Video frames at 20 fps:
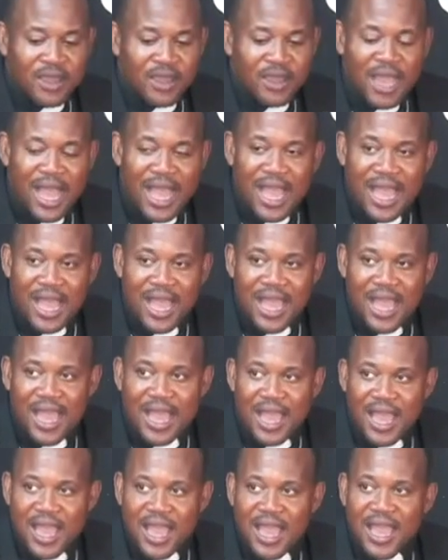uh,
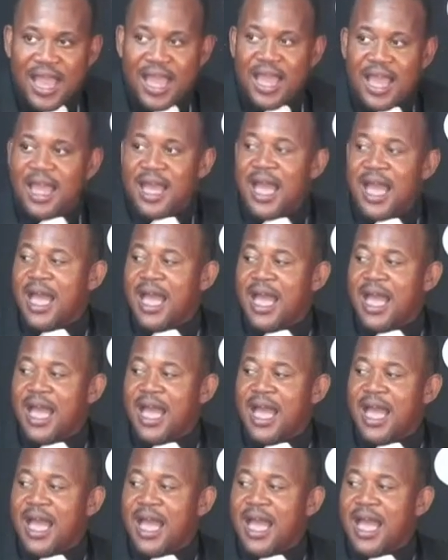uh,
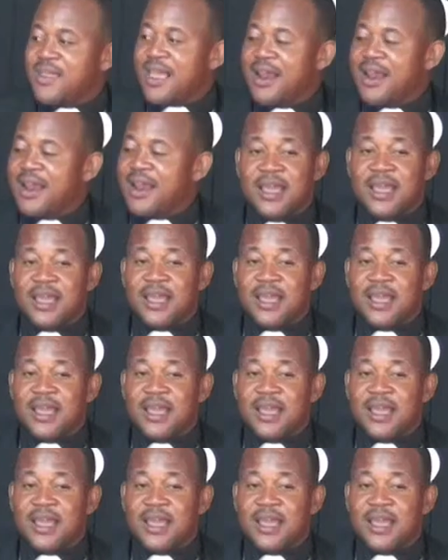he tell the,